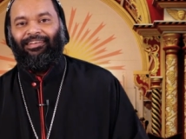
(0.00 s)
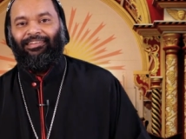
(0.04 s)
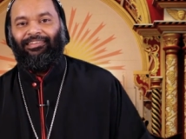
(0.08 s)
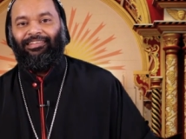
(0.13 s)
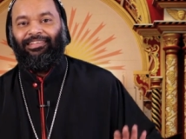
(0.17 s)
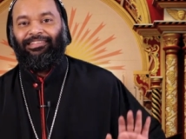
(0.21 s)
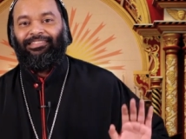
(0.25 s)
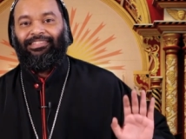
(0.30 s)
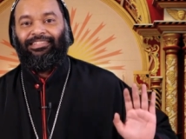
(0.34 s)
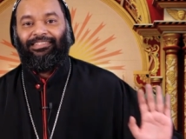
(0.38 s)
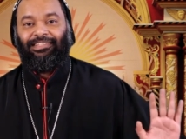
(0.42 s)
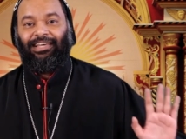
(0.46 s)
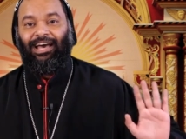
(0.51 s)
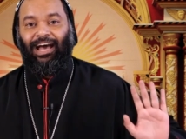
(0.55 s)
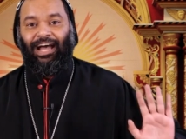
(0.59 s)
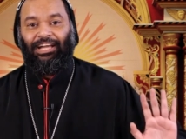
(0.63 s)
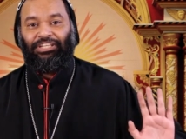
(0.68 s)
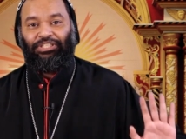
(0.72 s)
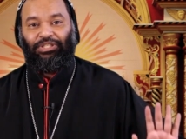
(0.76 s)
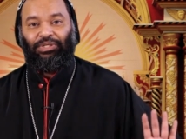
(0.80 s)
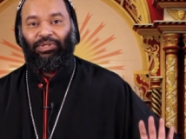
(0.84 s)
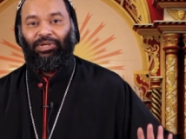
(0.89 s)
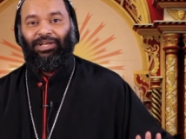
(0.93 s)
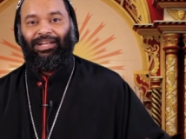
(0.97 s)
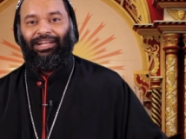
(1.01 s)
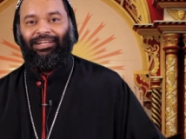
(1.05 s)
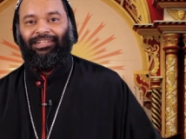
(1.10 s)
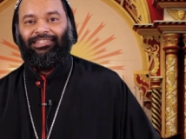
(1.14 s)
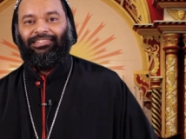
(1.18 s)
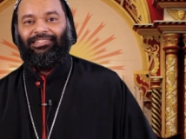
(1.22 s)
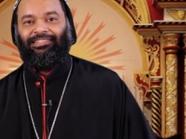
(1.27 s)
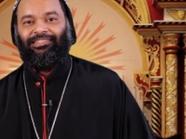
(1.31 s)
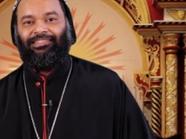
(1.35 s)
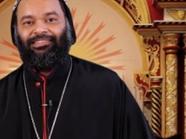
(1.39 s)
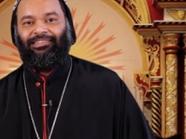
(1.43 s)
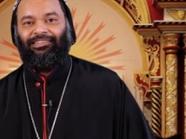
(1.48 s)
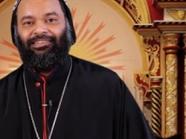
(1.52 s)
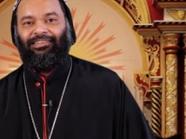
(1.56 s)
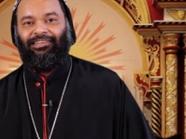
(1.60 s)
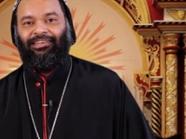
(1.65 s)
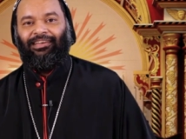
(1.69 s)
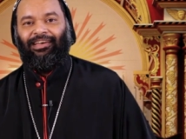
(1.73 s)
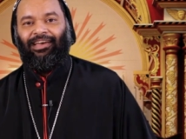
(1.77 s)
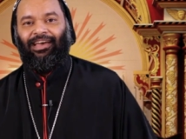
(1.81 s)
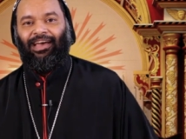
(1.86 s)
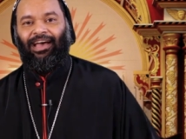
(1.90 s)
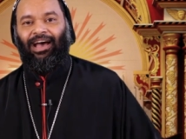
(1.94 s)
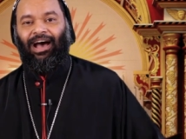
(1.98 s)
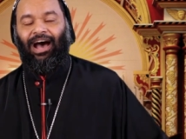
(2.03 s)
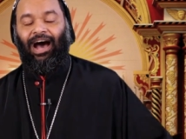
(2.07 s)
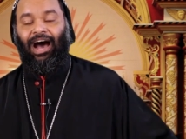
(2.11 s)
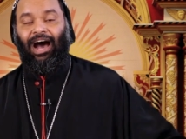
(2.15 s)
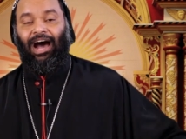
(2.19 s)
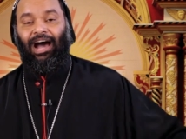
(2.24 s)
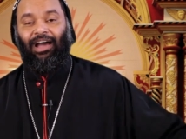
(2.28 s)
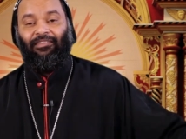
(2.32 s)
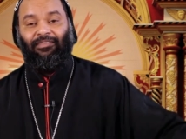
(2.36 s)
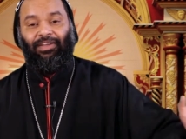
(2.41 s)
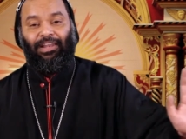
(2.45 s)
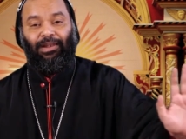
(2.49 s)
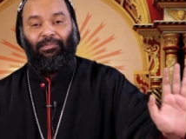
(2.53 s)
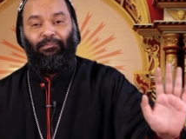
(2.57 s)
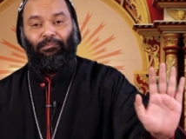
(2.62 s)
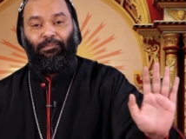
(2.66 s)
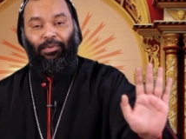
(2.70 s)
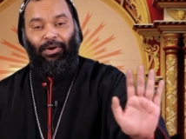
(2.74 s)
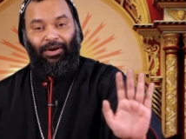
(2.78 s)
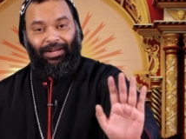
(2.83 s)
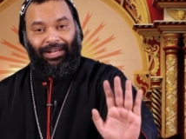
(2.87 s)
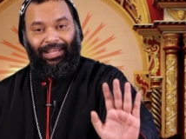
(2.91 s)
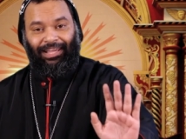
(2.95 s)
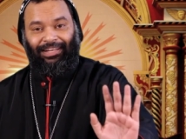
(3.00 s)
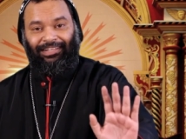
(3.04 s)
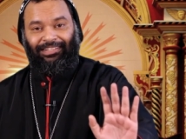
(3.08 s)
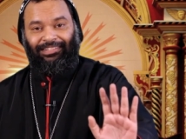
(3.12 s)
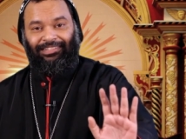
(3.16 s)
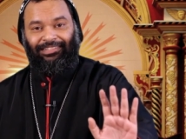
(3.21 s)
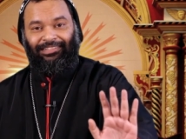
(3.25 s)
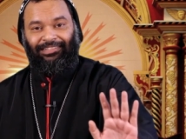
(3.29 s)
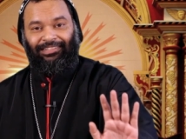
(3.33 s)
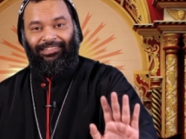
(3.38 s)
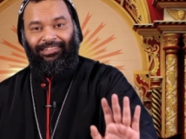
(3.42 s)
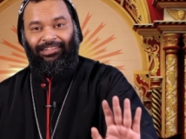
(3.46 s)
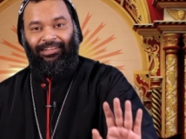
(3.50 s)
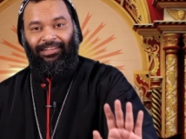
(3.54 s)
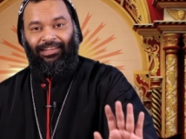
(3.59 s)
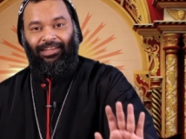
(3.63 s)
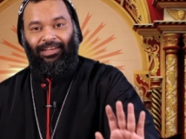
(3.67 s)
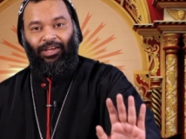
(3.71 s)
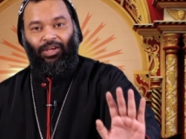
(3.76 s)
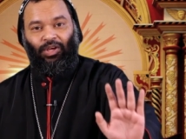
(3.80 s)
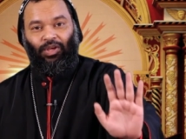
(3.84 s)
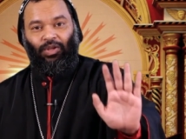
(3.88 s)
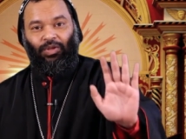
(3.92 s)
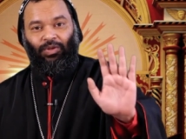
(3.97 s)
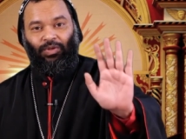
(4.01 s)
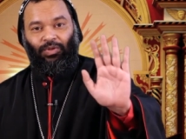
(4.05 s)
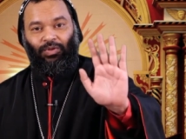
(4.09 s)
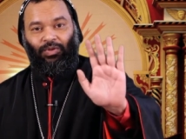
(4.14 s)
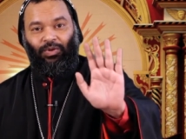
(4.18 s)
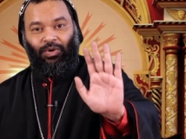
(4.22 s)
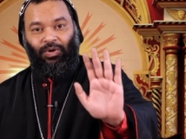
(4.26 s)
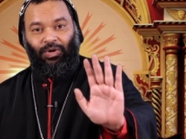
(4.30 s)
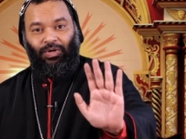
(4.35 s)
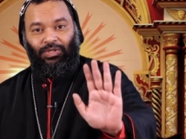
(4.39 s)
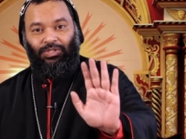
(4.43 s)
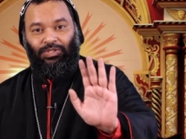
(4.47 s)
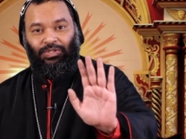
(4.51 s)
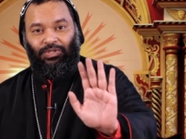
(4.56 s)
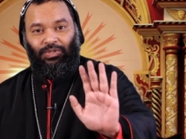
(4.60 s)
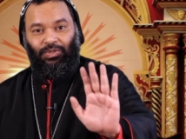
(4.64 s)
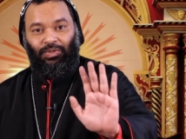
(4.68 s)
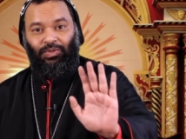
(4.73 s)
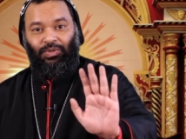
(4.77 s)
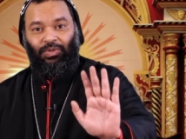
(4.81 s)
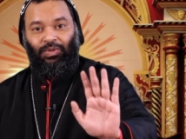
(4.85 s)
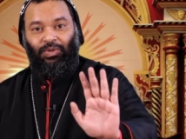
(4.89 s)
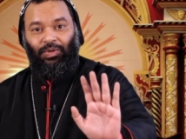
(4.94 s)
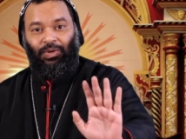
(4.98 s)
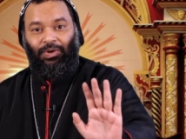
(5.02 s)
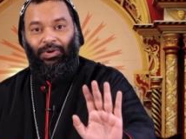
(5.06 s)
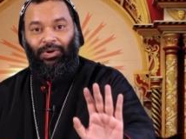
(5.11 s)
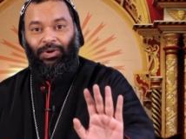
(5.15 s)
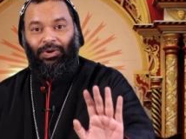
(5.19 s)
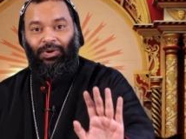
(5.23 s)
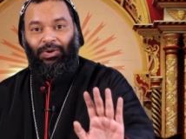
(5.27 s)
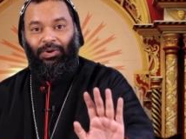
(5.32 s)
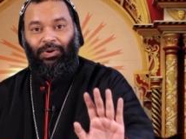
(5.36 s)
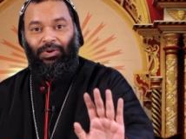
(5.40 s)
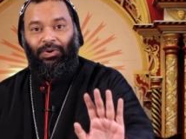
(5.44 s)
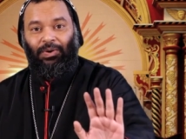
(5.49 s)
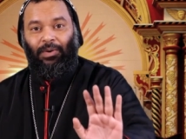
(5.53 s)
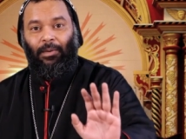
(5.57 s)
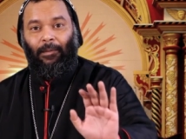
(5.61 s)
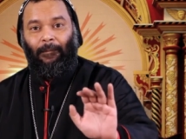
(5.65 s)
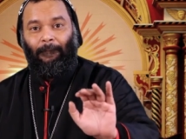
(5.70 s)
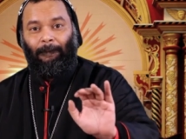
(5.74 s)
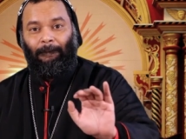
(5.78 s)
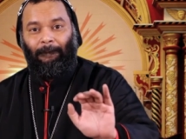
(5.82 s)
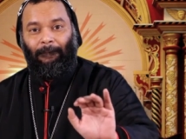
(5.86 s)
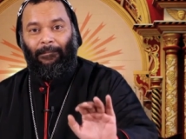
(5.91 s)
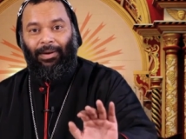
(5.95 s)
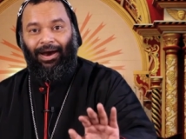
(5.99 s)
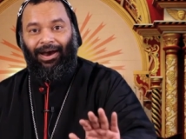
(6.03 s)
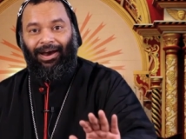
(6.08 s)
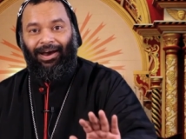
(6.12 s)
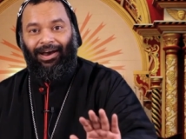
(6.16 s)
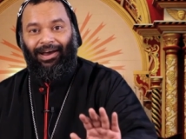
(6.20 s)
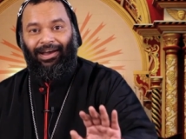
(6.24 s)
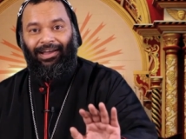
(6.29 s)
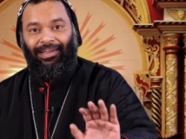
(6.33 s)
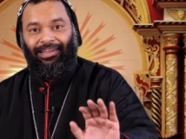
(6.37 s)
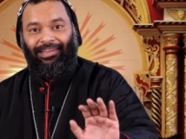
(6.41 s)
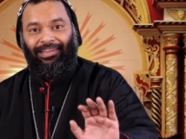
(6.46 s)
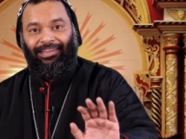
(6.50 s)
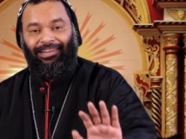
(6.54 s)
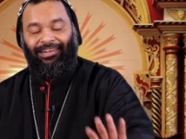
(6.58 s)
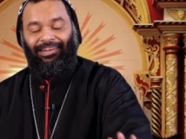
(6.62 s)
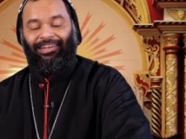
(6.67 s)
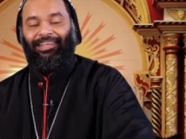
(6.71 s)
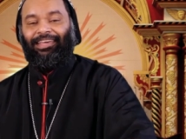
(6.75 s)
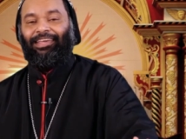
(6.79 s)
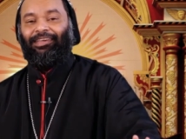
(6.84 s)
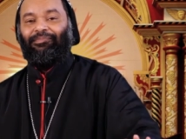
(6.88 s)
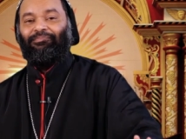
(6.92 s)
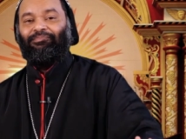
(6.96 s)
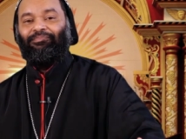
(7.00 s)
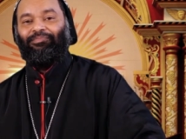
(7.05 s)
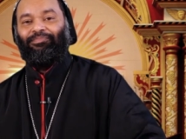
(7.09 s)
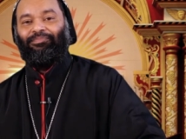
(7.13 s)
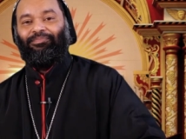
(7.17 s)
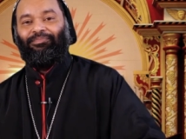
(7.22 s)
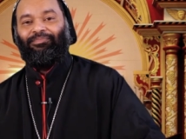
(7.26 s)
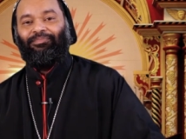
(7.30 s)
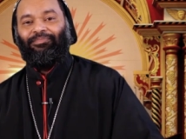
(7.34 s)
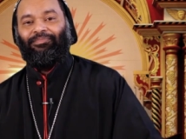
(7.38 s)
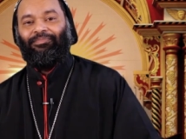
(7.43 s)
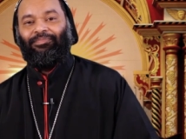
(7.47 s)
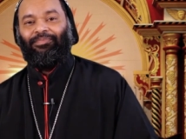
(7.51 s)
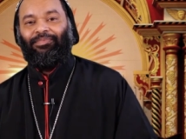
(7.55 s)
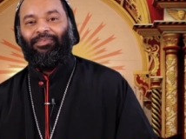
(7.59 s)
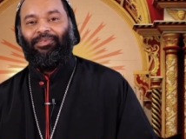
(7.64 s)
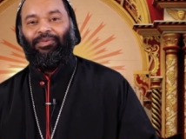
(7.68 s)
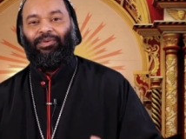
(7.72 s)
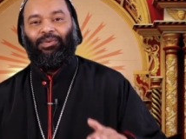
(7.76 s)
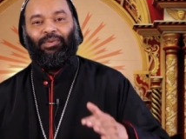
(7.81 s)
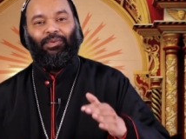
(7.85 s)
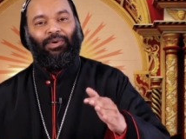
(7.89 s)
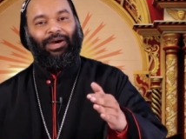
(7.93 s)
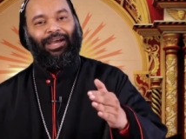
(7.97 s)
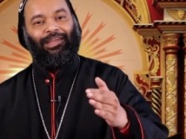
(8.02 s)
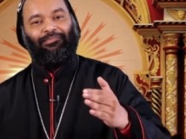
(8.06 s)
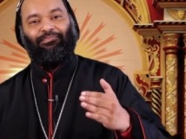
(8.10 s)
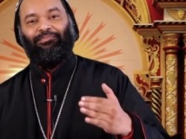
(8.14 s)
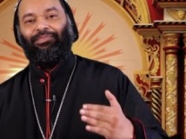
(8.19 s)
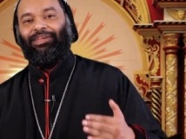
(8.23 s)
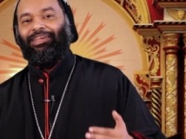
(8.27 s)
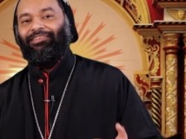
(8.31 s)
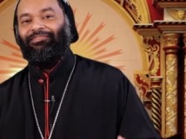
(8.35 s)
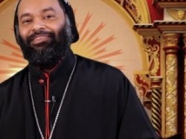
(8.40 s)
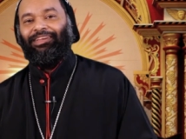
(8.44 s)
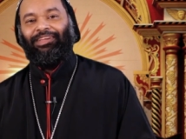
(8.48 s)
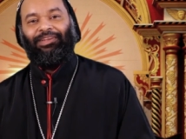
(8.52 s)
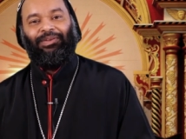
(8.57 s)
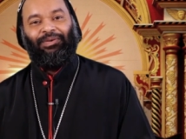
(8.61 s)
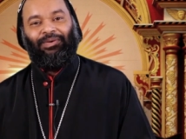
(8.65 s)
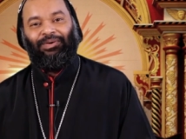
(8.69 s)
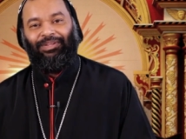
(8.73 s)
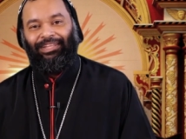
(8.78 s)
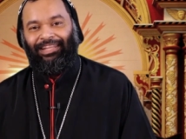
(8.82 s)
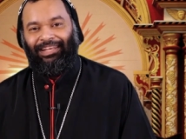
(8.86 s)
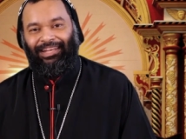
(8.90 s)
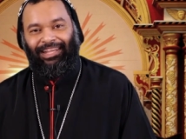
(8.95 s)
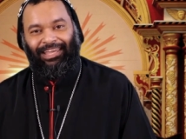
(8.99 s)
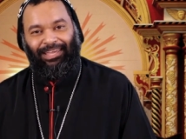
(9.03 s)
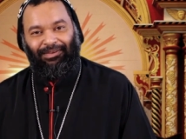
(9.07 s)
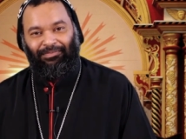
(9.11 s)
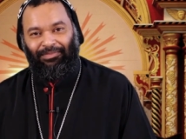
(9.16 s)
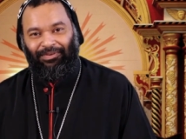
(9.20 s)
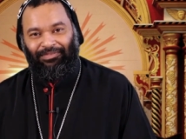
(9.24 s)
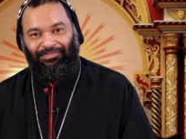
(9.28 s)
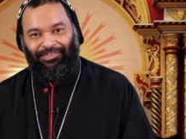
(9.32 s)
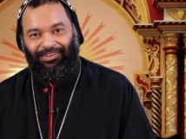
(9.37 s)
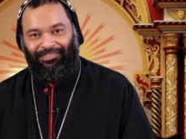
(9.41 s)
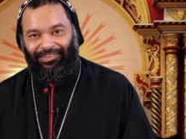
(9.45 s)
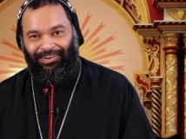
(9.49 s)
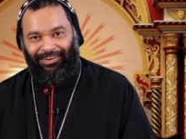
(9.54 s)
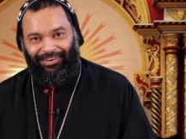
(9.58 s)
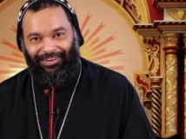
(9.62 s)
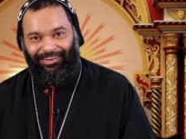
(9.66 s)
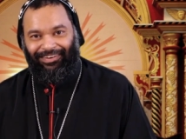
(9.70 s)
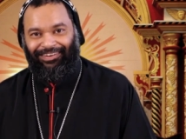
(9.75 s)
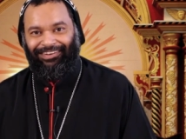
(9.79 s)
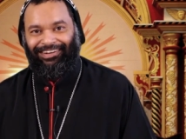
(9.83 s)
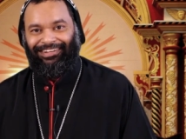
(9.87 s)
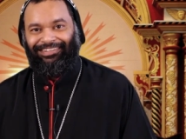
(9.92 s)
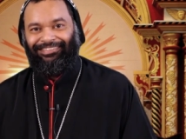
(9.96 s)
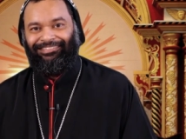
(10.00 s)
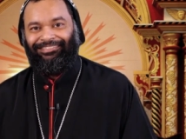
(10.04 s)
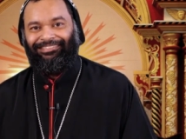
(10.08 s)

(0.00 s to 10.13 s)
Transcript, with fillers: This is the assurance. I will protect those who know my name. You and me, we know the name of our God.